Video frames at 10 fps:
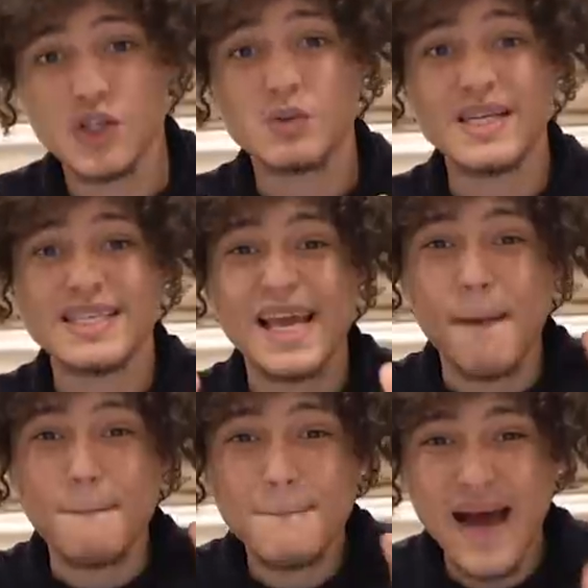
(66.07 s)
I just want to say
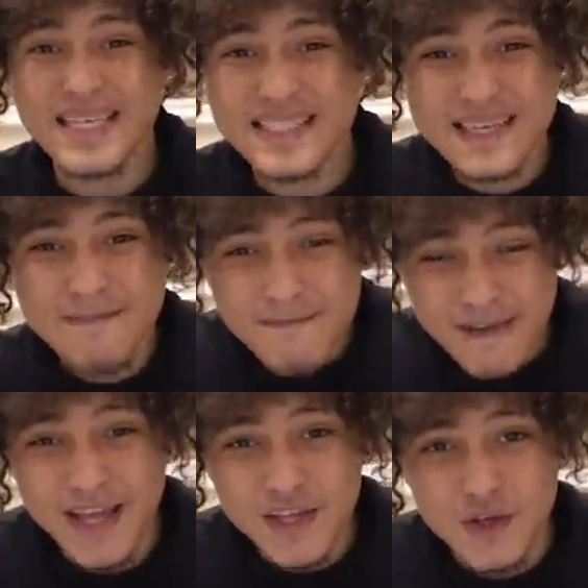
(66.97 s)
a massive
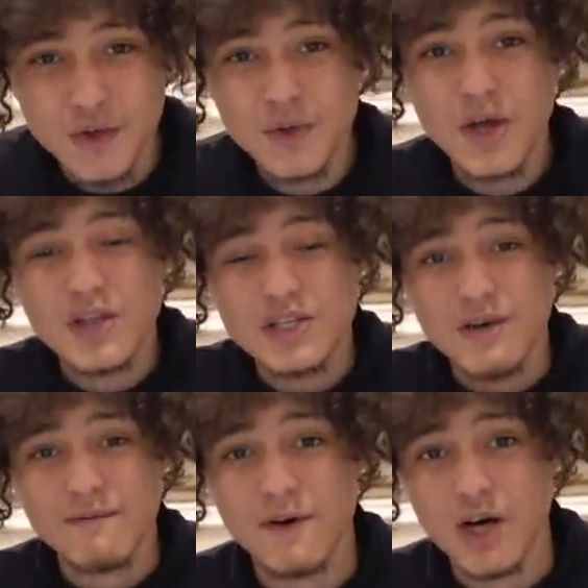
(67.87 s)
thank you to
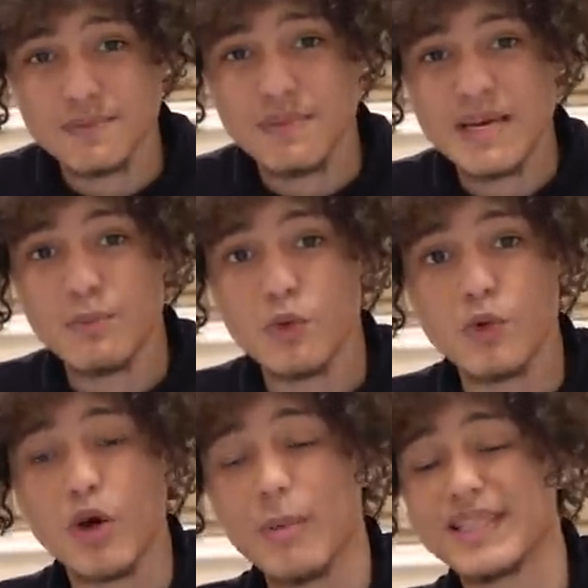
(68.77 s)
the first people
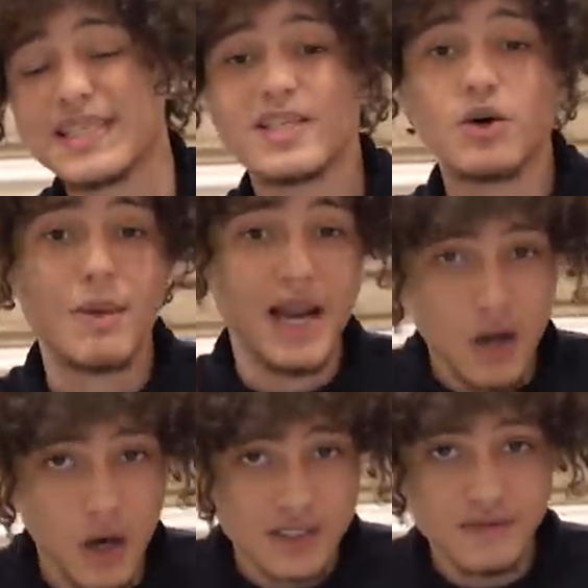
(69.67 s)
who commented on my
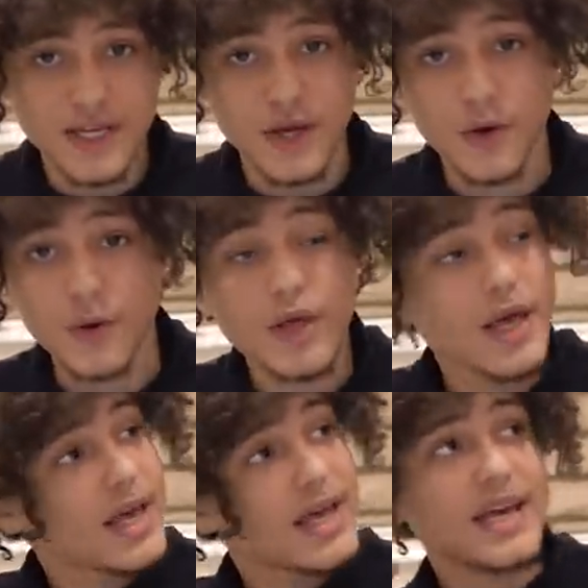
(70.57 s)
last video.
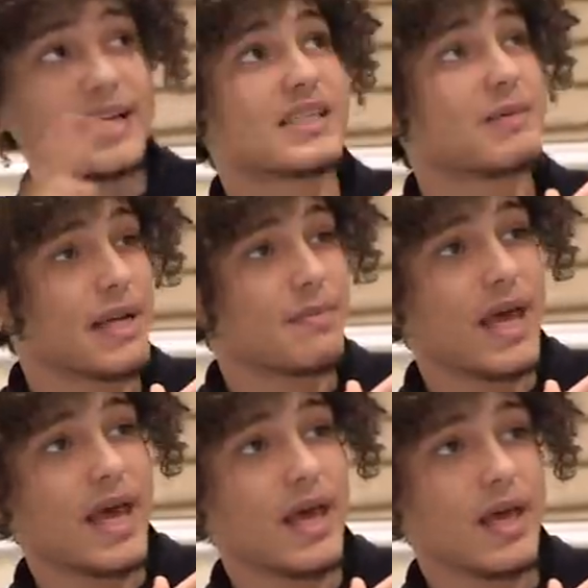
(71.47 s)
Here's some of them
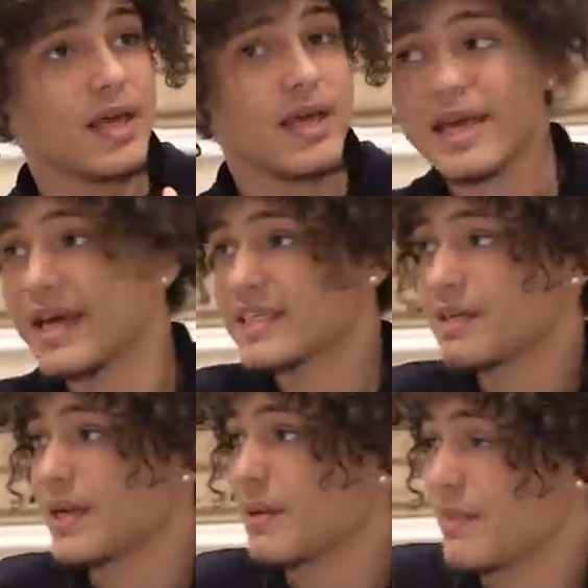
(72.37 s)
there, here's
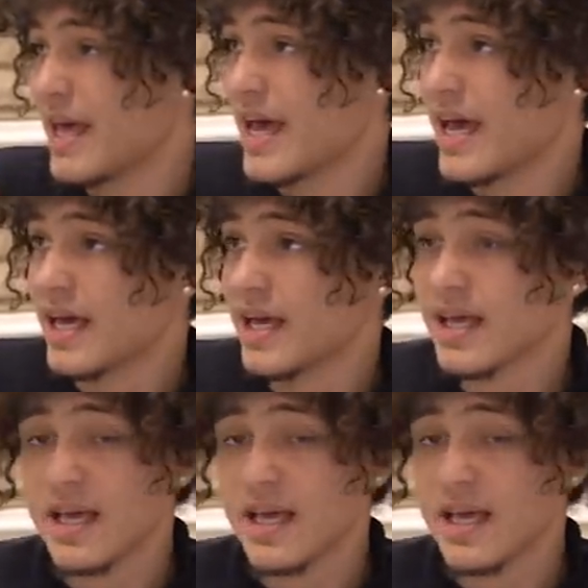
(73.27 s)
some of them there.